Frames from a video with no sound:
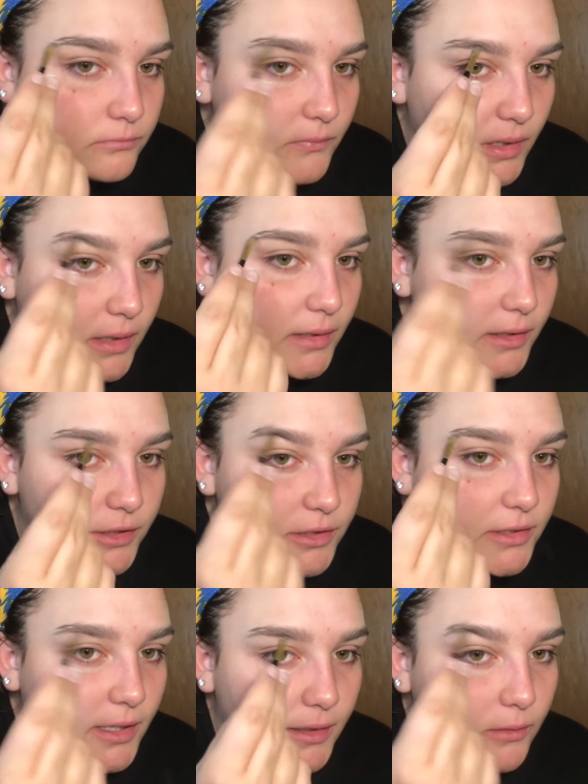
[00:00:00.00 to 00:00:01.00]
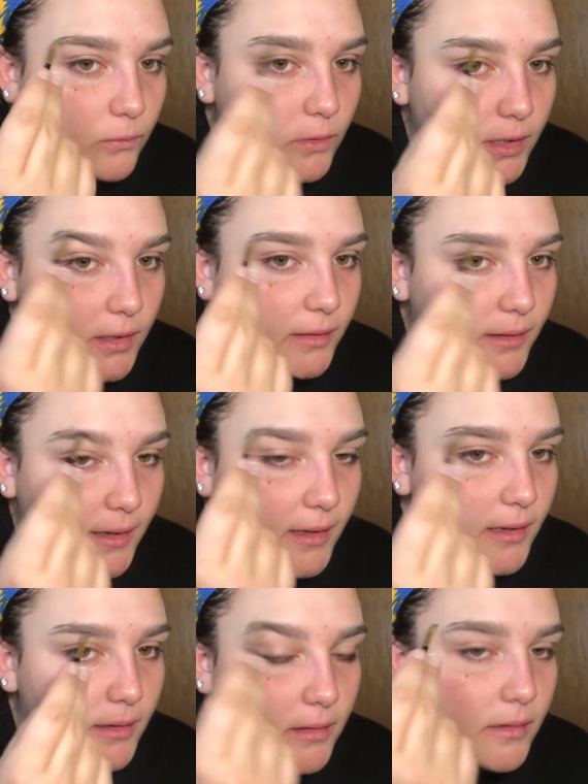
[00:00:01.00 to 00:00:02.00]
and I just kind of work
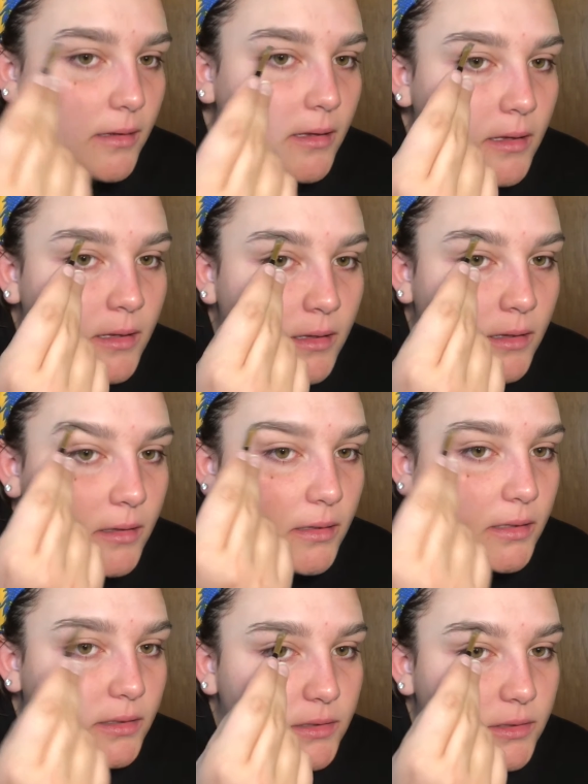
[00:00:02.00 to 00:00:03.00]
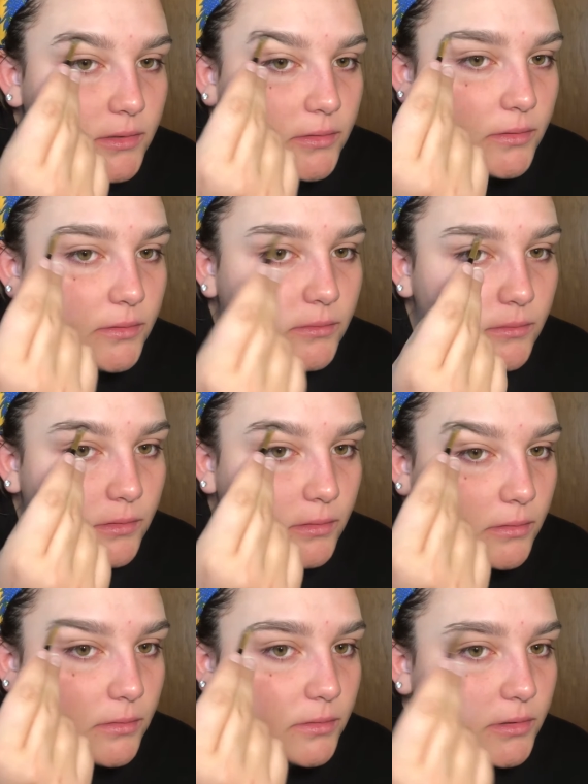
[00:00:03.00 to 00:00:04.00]
that into
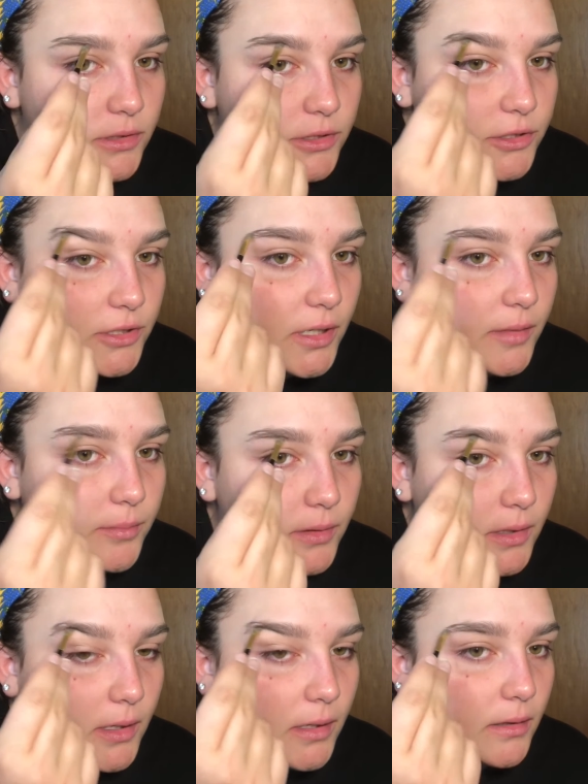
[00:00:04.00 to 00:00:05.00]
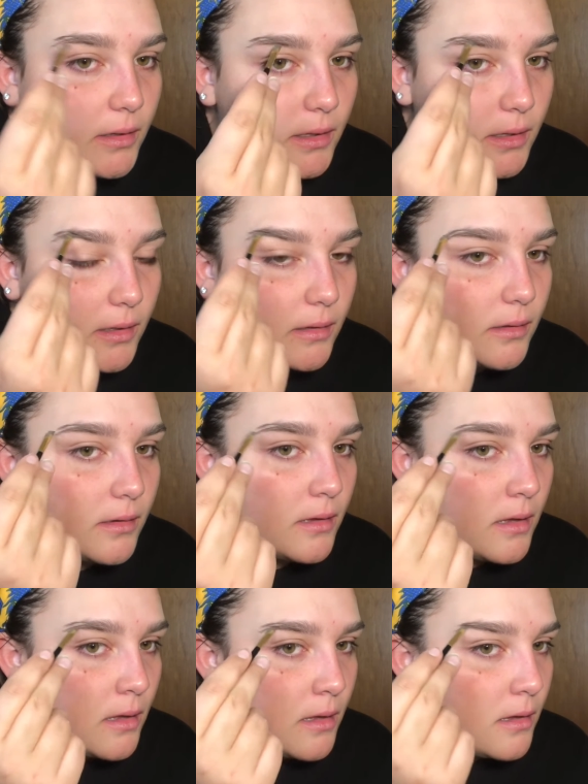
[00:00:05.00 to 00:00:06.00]
the shape that I like.
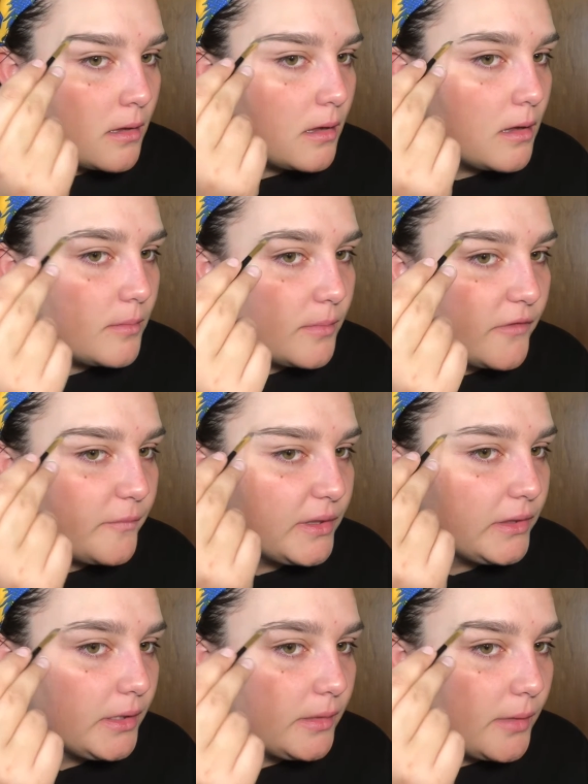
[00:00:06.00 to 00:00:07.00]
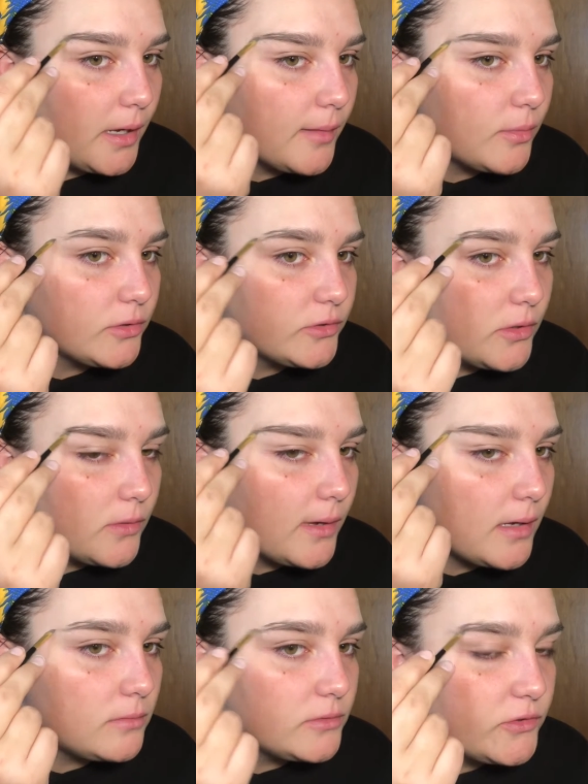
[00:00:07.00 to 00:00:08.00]
I've been letting my eyebrows grow
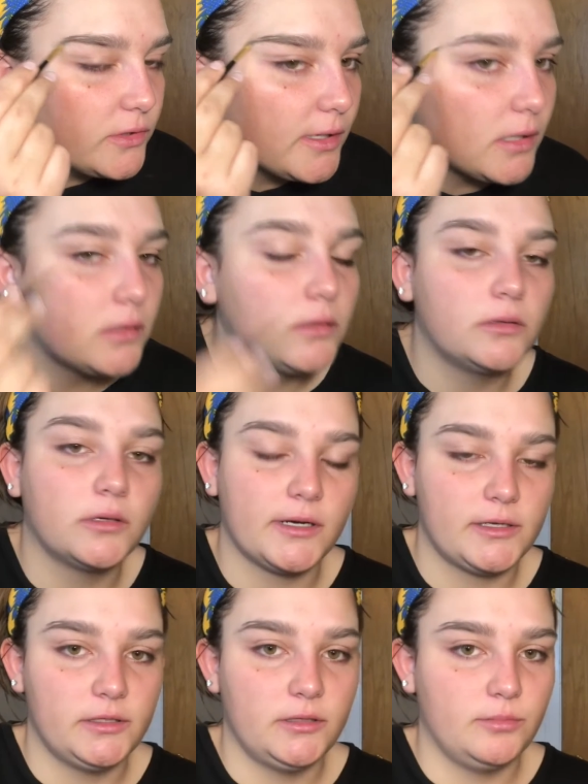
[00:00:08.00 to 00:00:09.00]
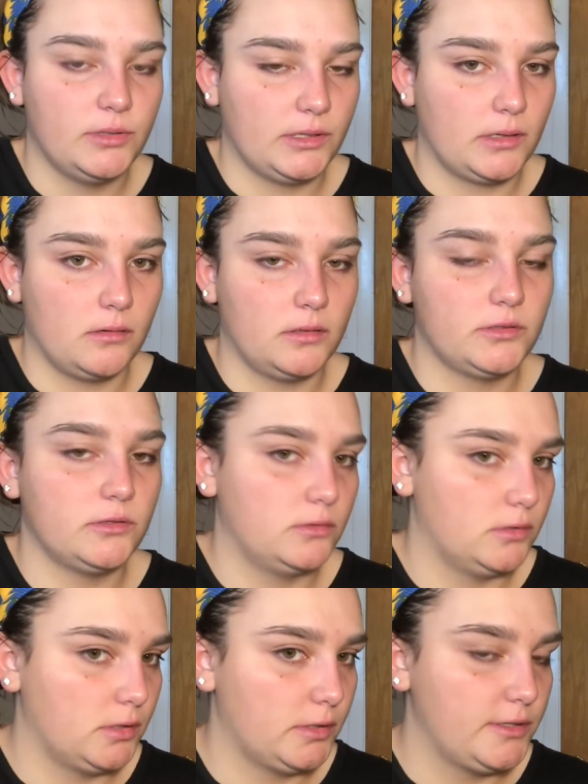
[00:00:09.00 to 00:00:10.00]
out, so they're a little crazy, but they're also a
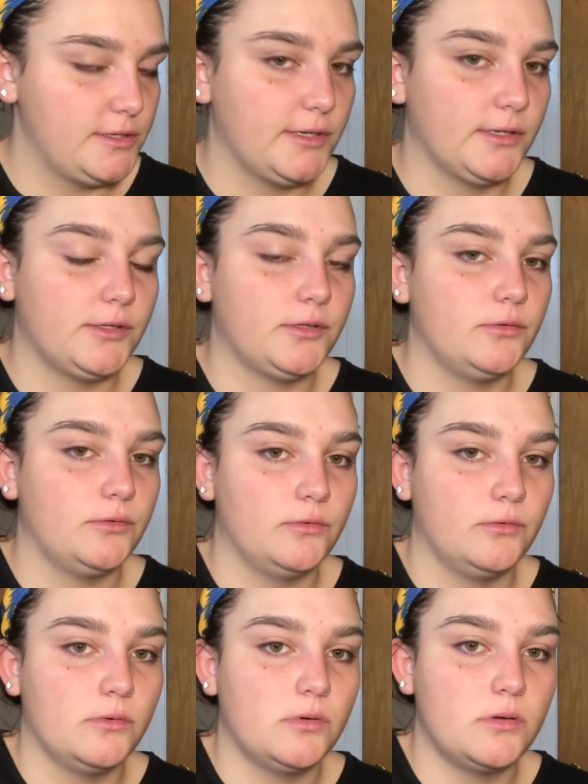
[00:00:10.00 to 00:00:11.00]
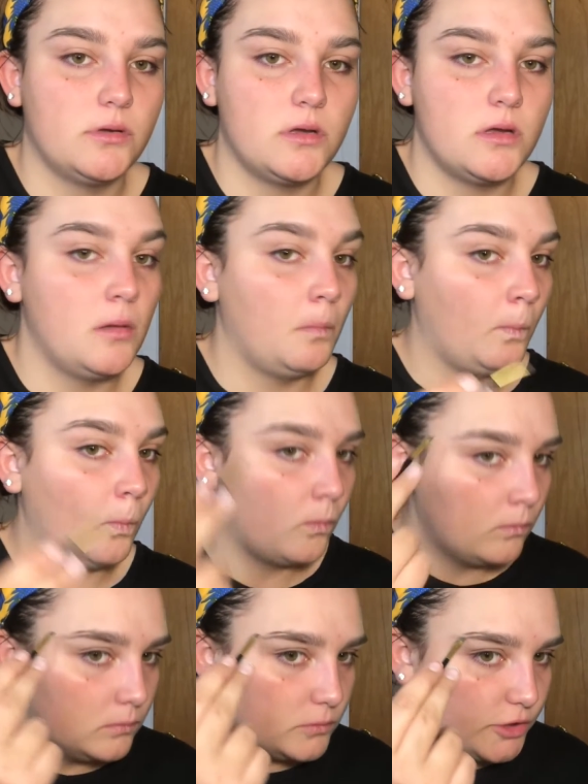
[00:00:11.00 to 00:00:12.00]
lot easier to
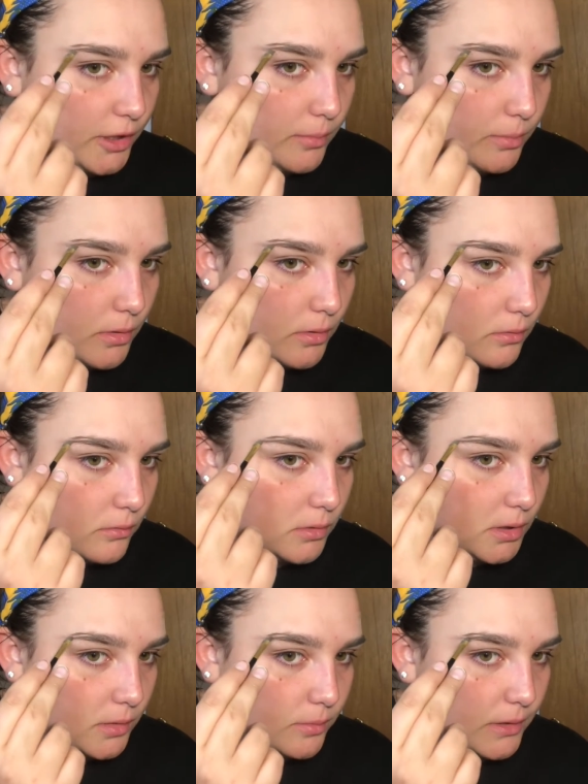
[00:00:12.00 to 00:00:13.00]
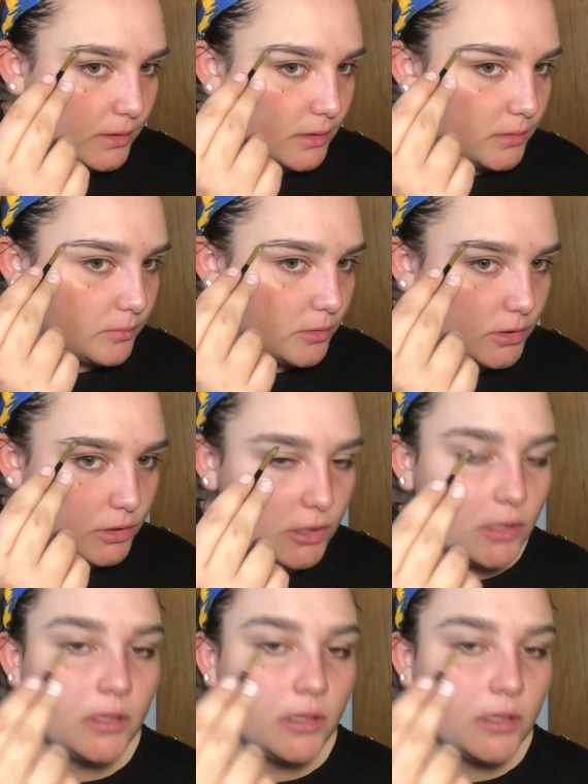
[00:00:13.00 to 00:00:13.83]
shape without putting as much